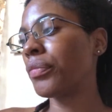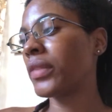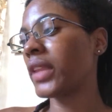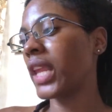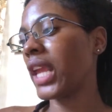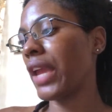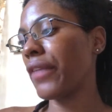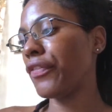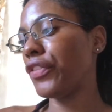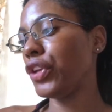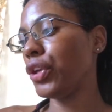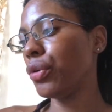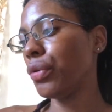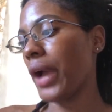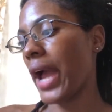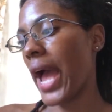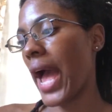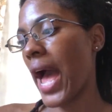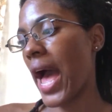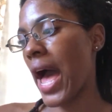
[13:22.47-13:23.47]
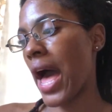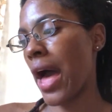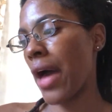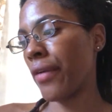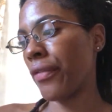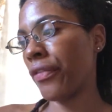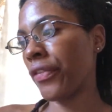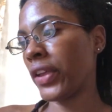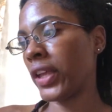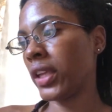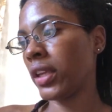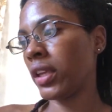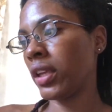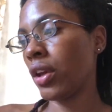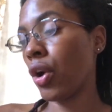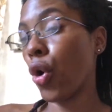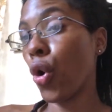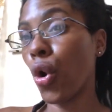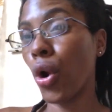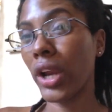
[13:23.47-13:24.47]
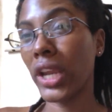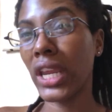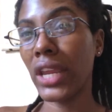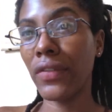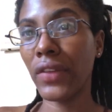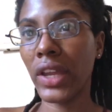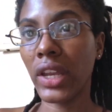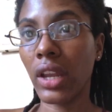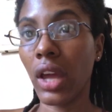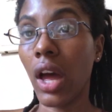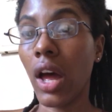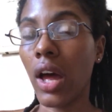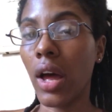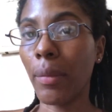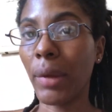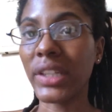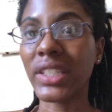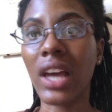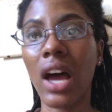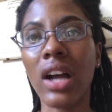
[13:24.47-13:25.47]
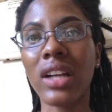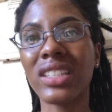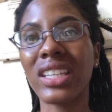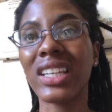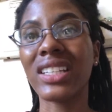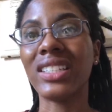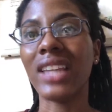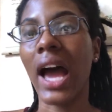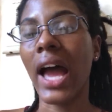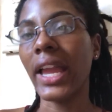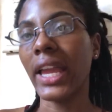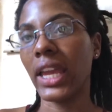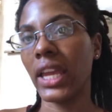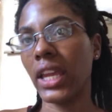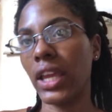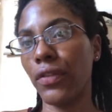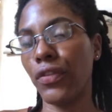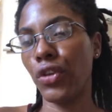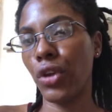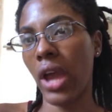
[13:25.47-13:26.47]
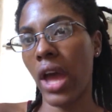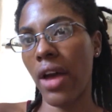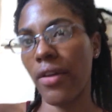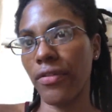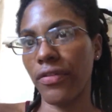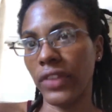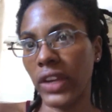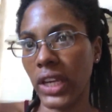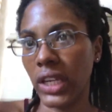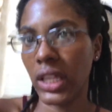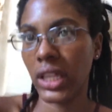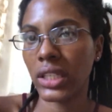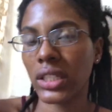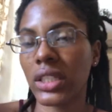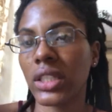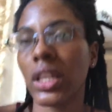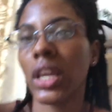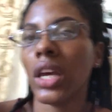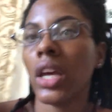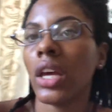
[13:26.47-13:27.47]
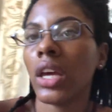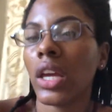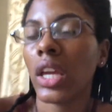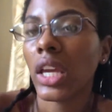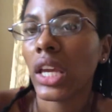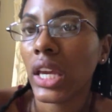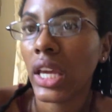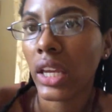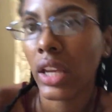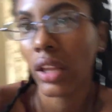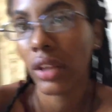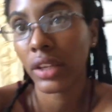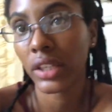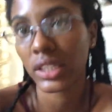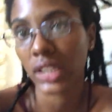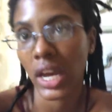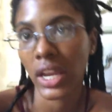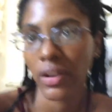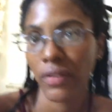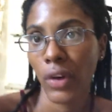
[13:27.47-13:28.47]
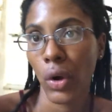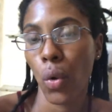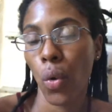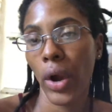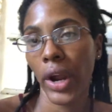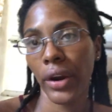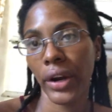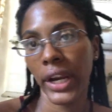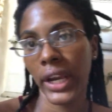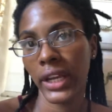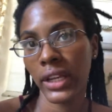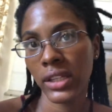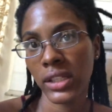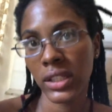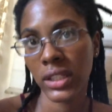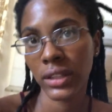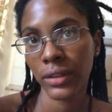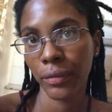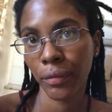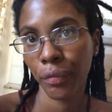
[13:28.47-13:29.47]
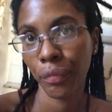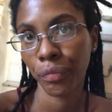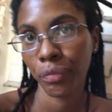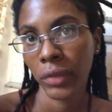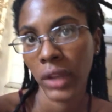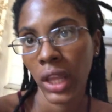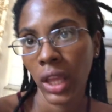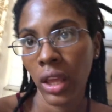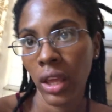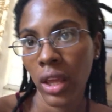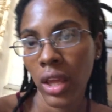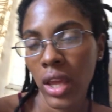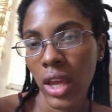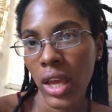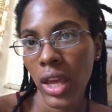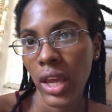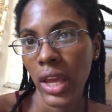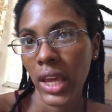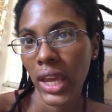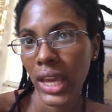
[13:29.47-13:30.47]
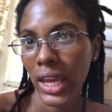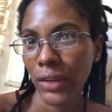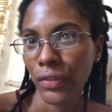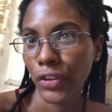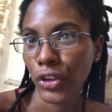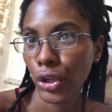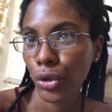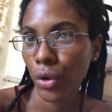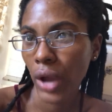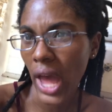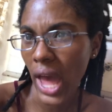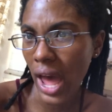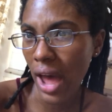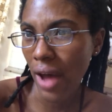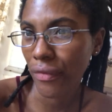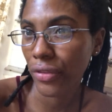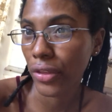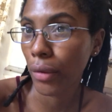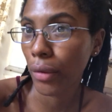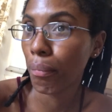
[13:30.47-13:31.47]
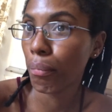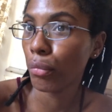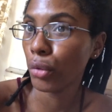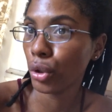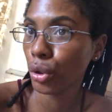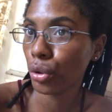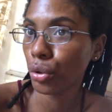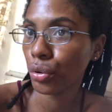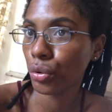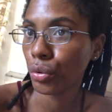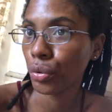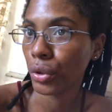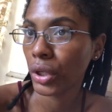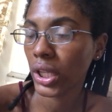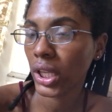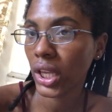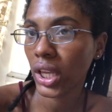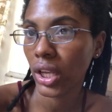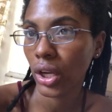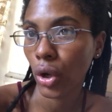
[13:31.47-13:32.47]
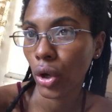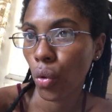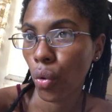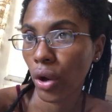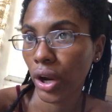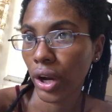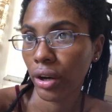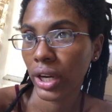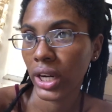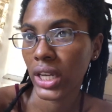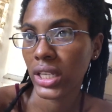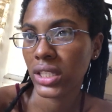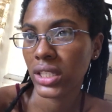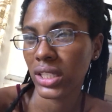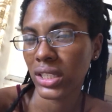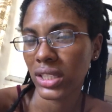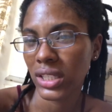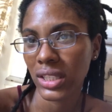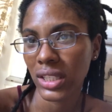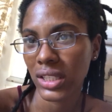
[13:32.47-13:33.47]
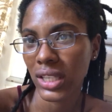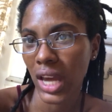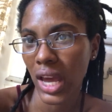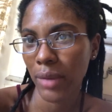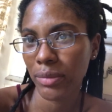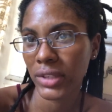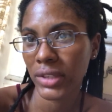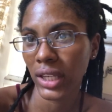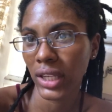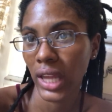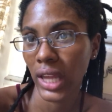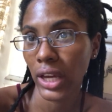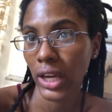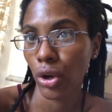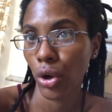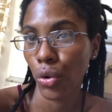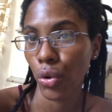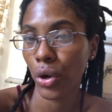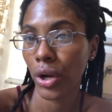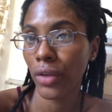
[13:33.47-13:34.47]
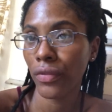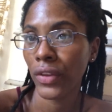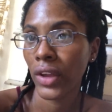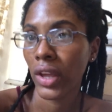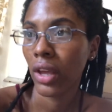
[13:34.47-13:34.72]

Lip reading: If you have, or even a toxic diet, if you have Venus in the sign of Aquarius. If you have the moon in Aquarius, this is a time to let go of